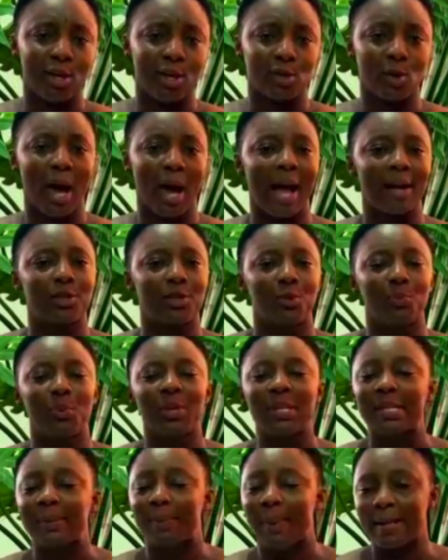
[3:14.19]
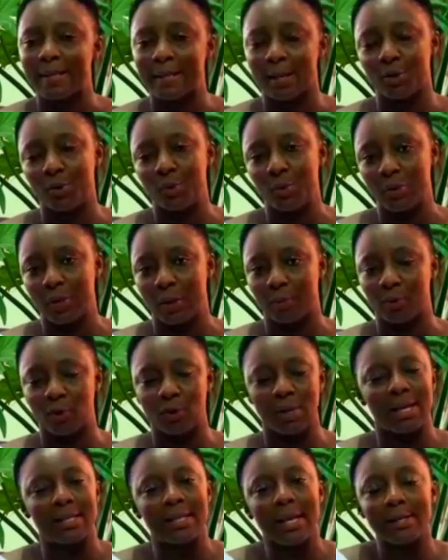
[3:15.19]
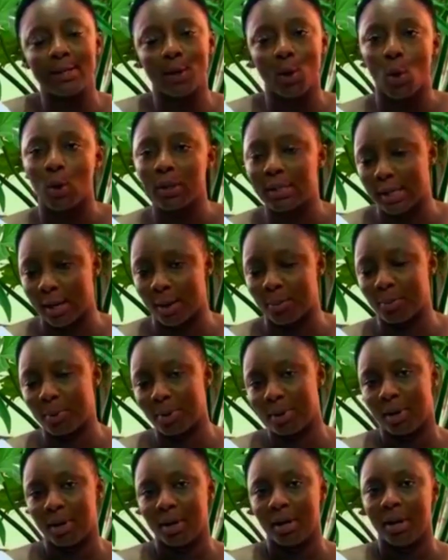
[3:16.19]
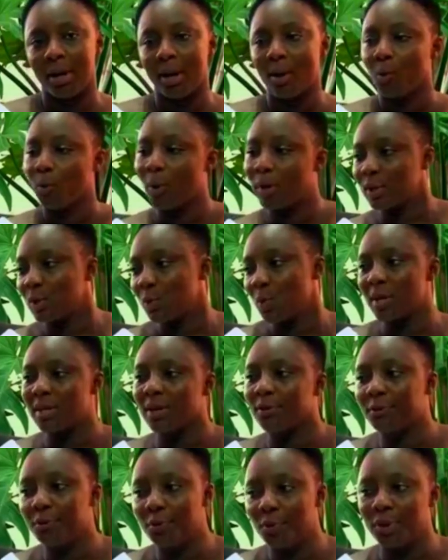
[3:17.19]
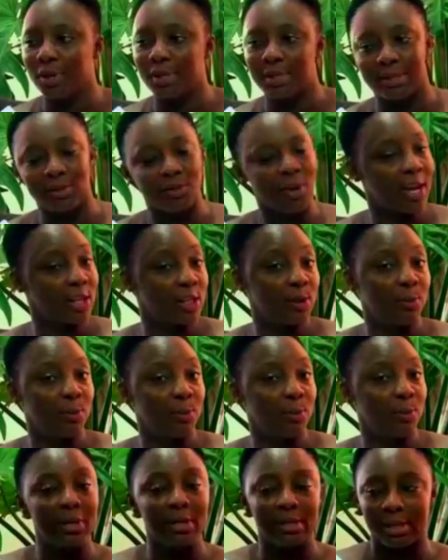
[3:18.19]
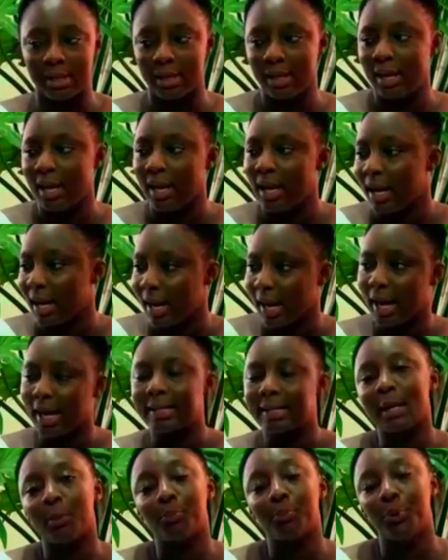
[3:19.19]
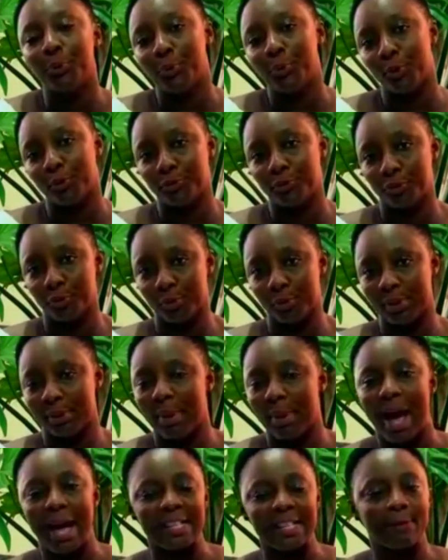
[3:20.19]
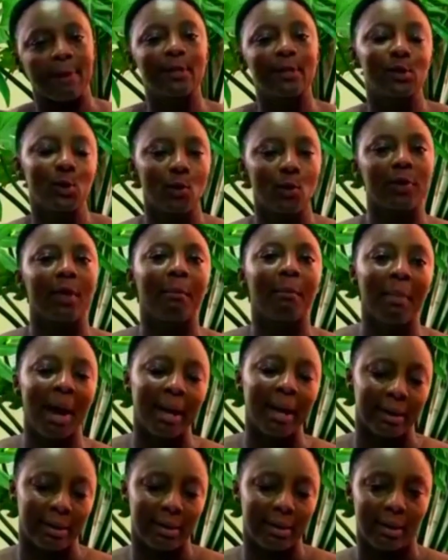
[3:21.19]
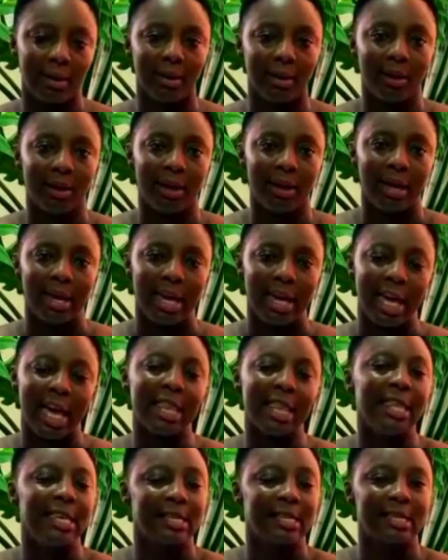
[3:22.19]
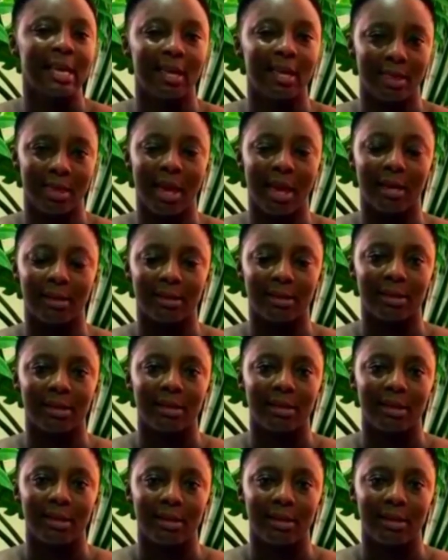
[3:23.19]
So I had to be smart and do something. So I just got up, went to where the food is, trying to be busy, get some people food. And my husband took the mic and he said that,